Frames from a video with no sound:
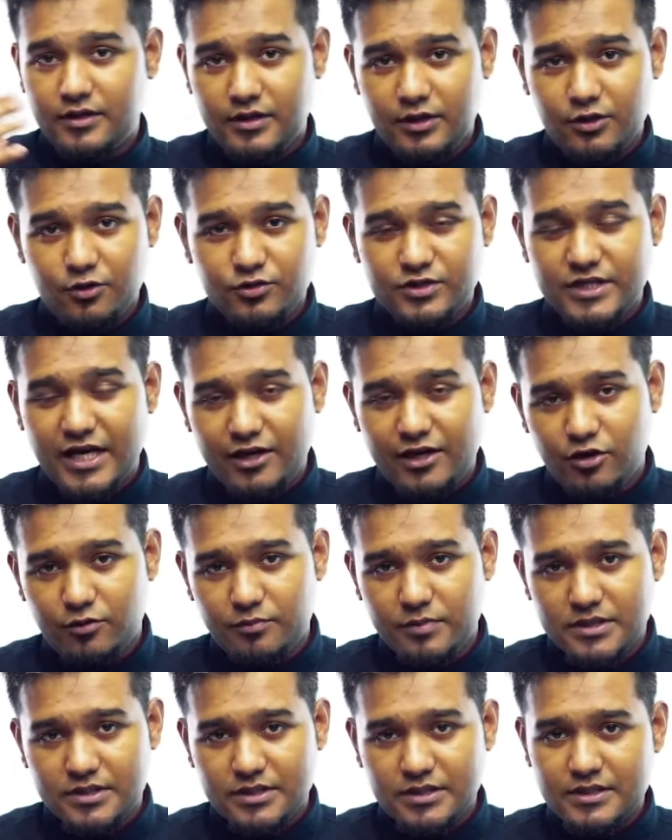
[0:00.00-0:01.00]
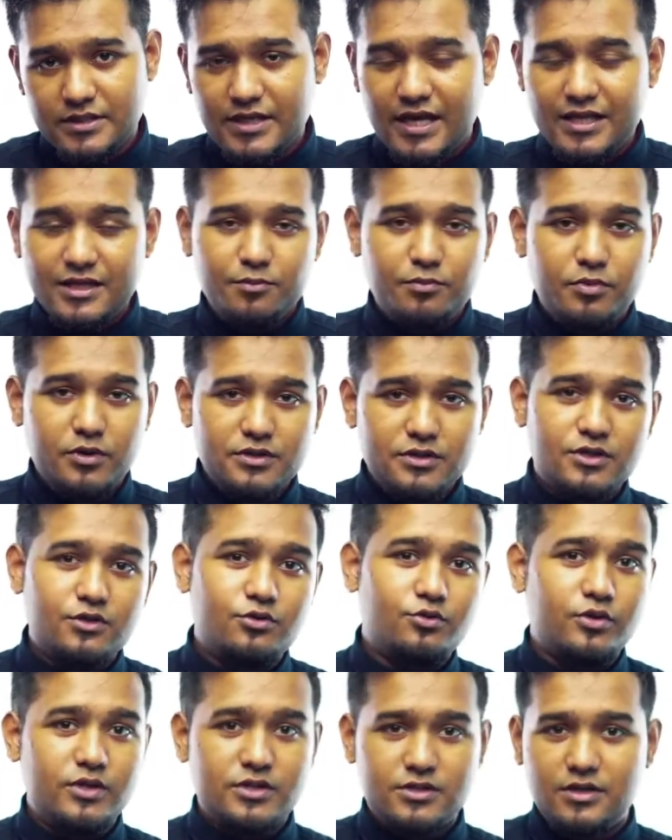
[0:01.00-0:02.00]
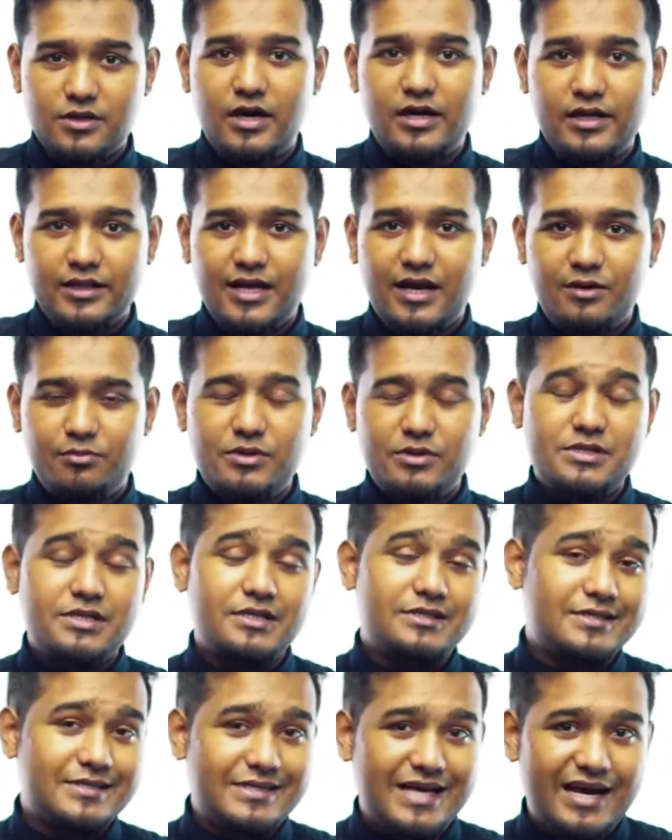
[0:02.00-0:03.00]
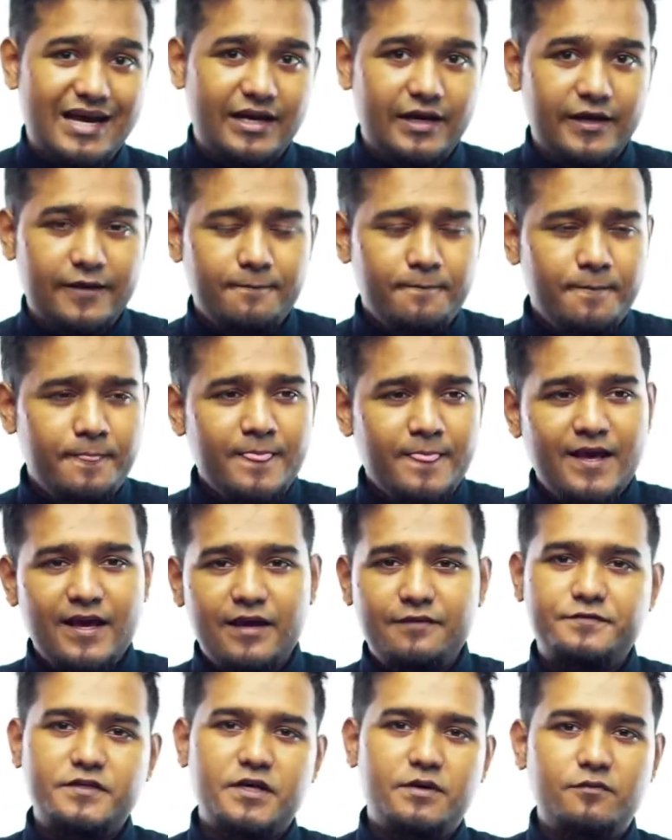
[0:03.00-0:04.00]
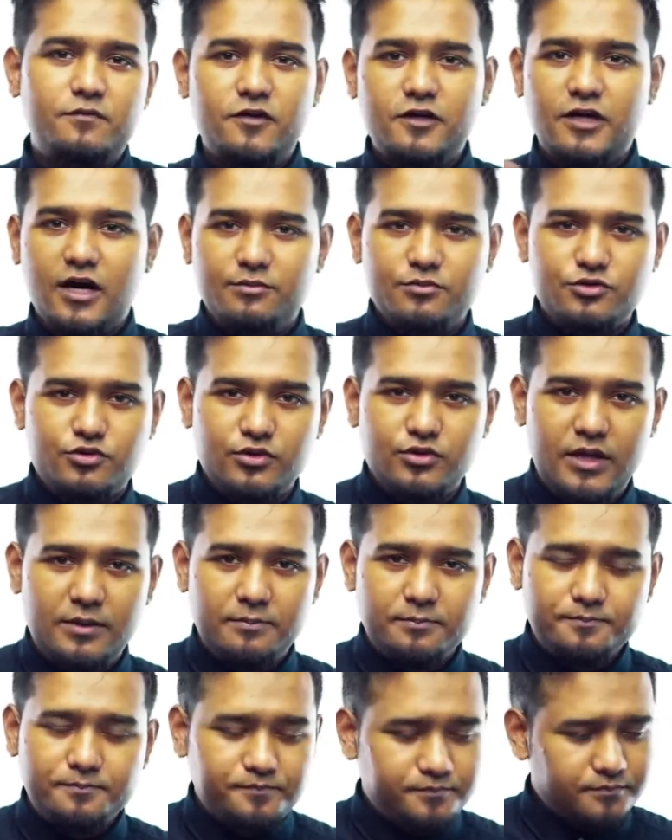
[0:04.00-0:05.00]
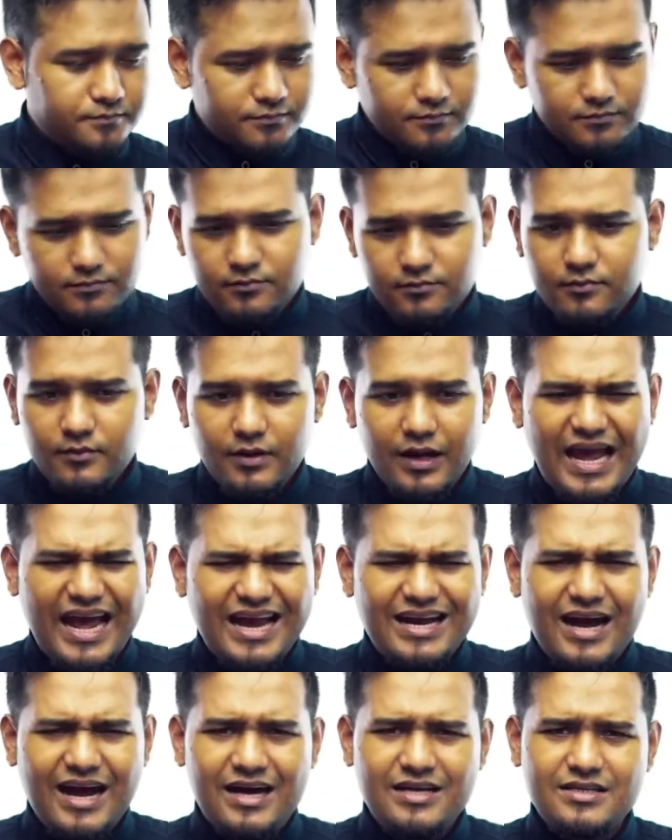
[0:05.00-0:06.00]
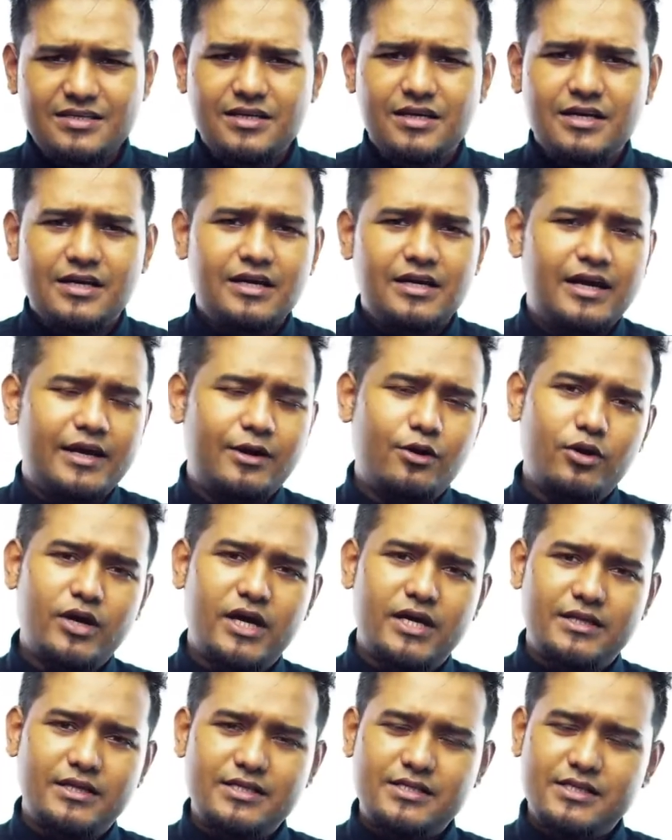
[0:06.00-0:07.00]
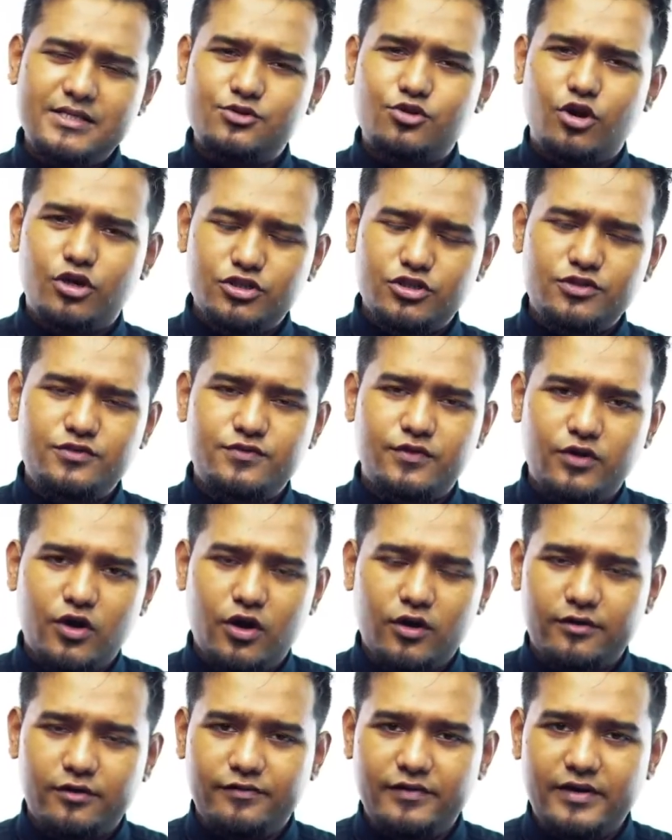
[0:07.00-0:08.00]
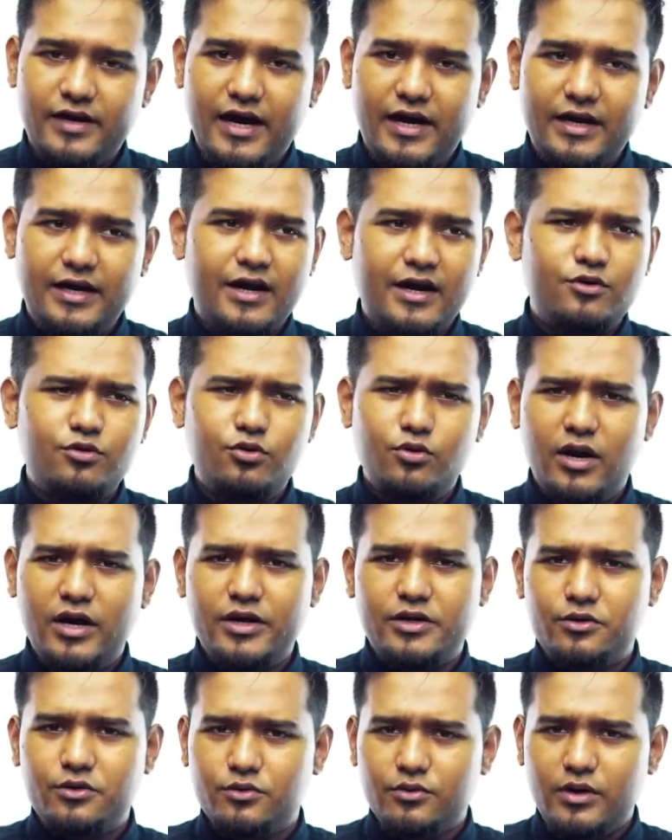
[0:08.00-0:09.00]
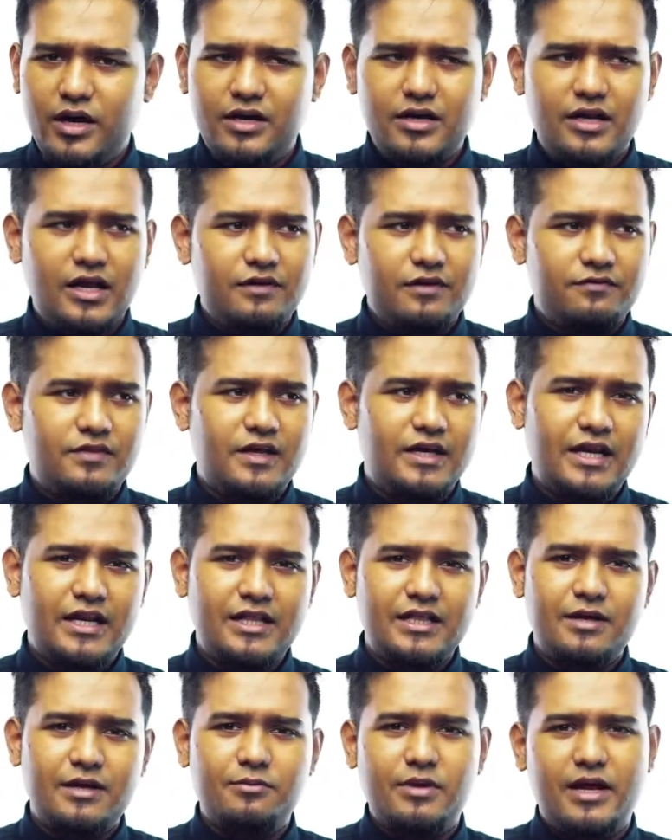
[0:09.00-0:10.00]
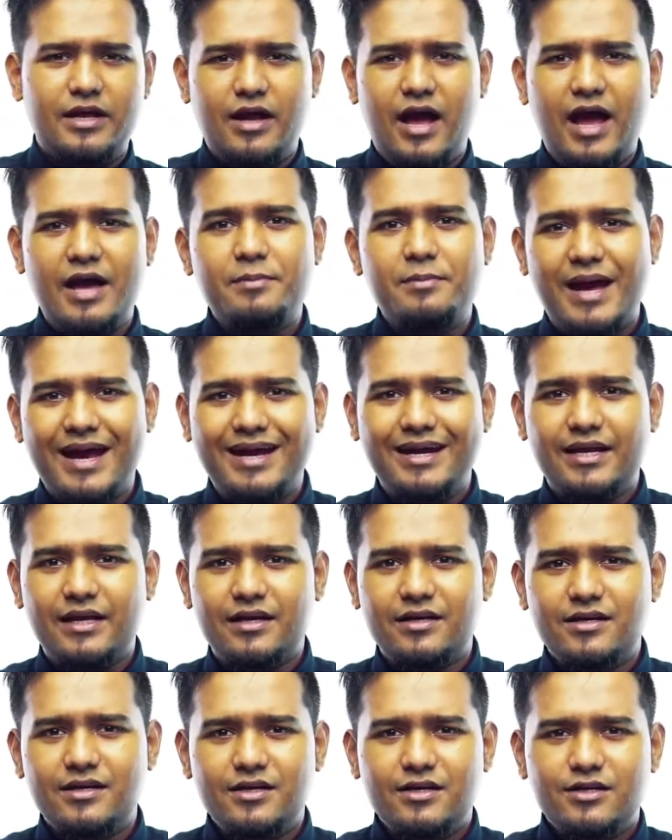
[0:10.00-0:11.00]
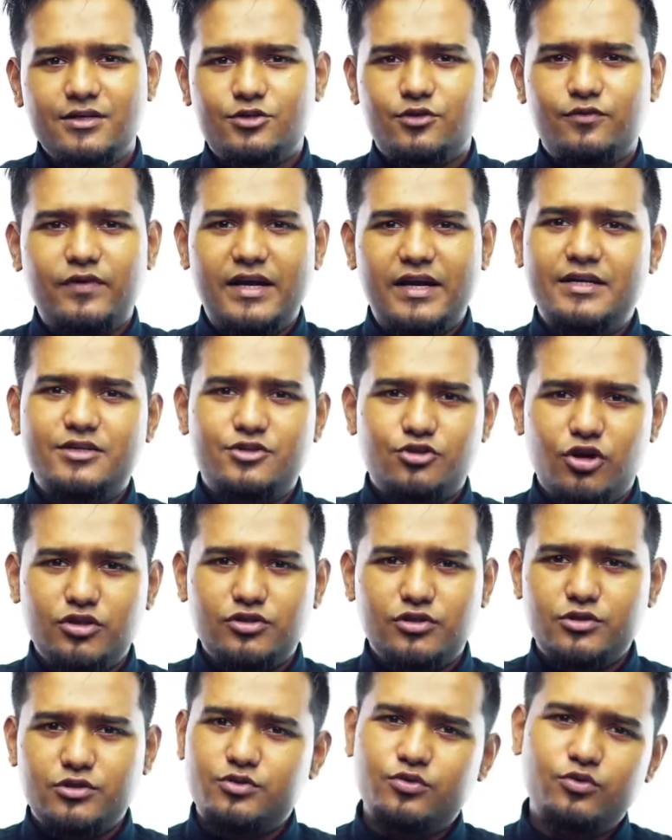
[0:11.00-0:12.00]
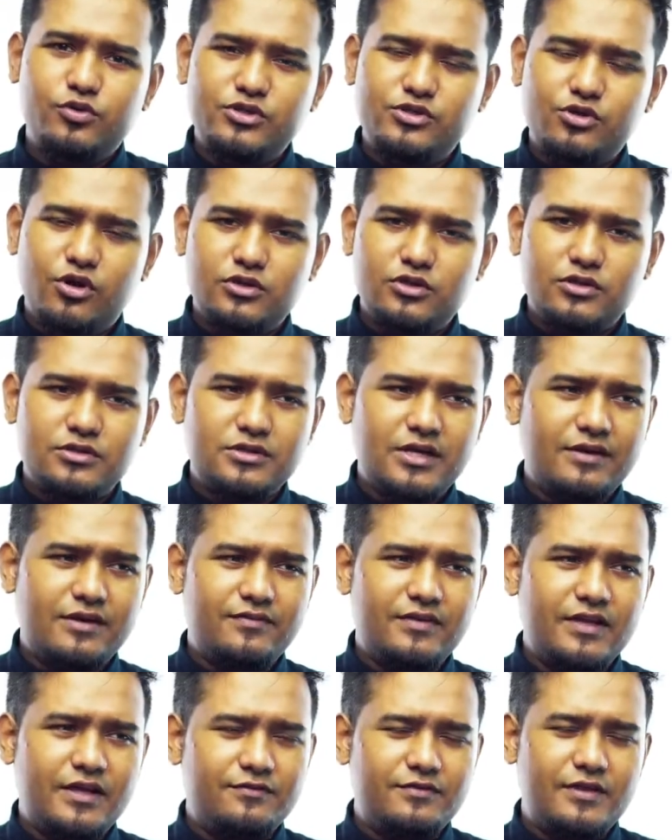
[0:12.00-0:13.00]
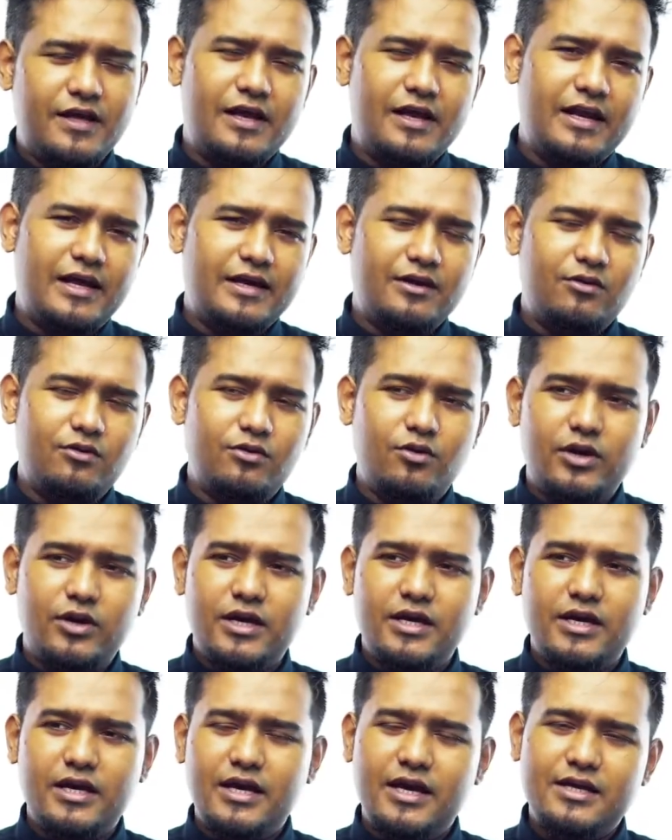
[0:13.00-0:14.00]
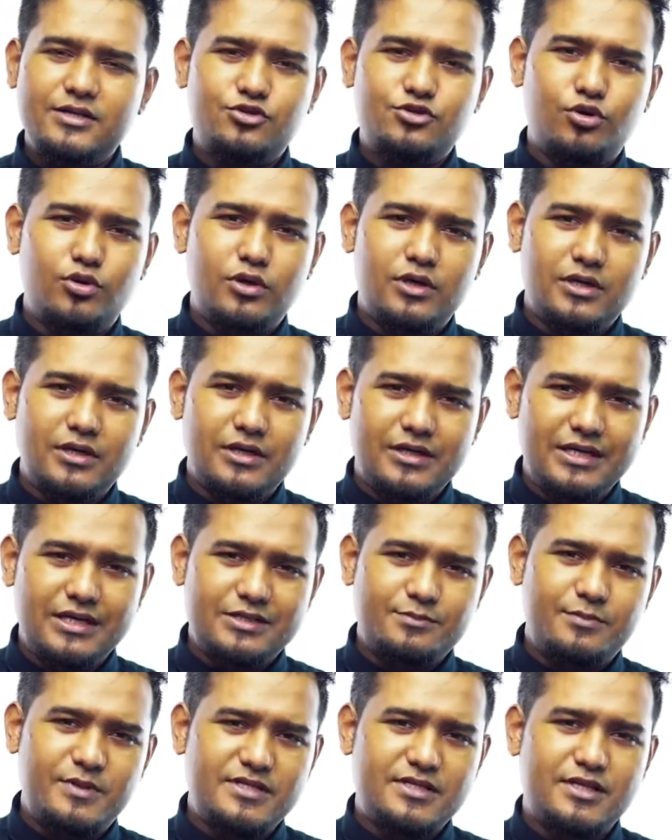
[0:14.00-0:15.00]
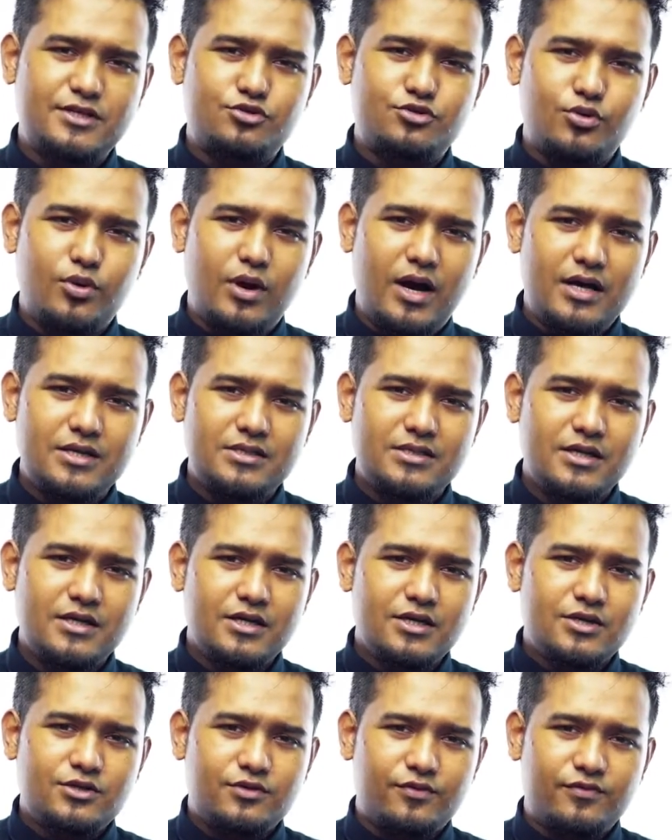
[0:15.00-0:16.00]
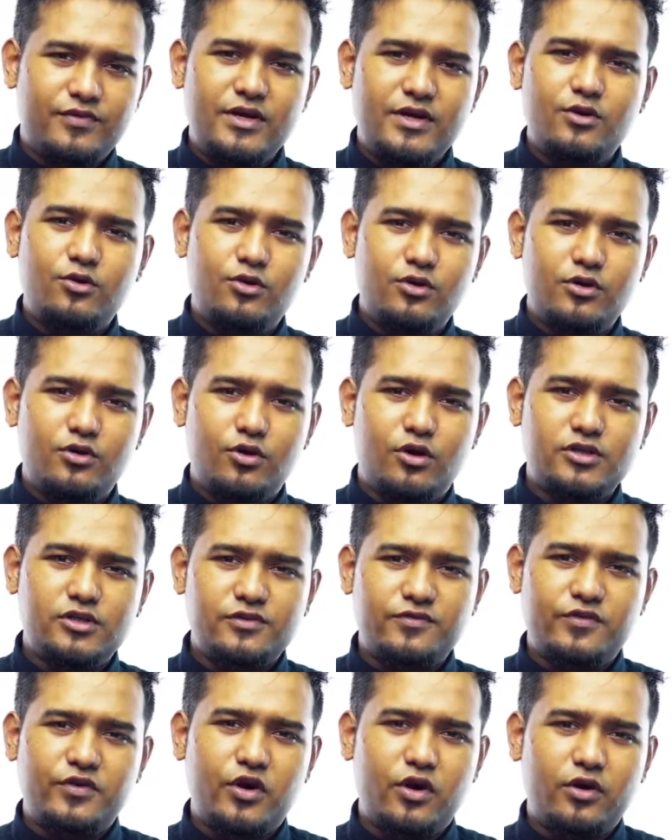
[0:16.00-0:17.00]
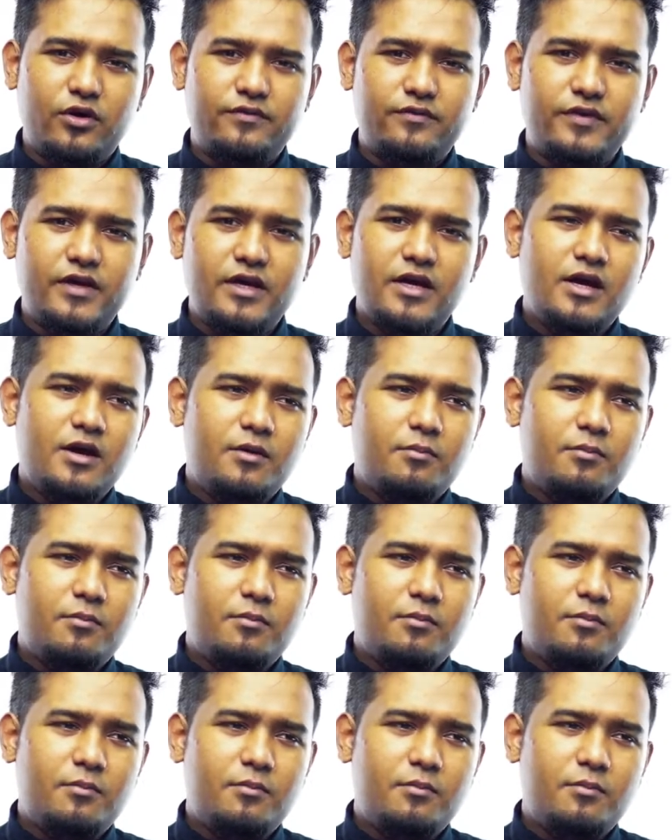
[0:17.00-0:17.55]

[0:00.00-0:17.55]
you sell your business and the person who is running that business is Andy, if someone comes to them and asks, like, okay, this is Roger's Photography, right? And who are you? And if they tell them like, I'm Andy, so where is Rogers? Who is Rogers? And if they're like, okay, he has sold his business to us, so we own Roger Photography.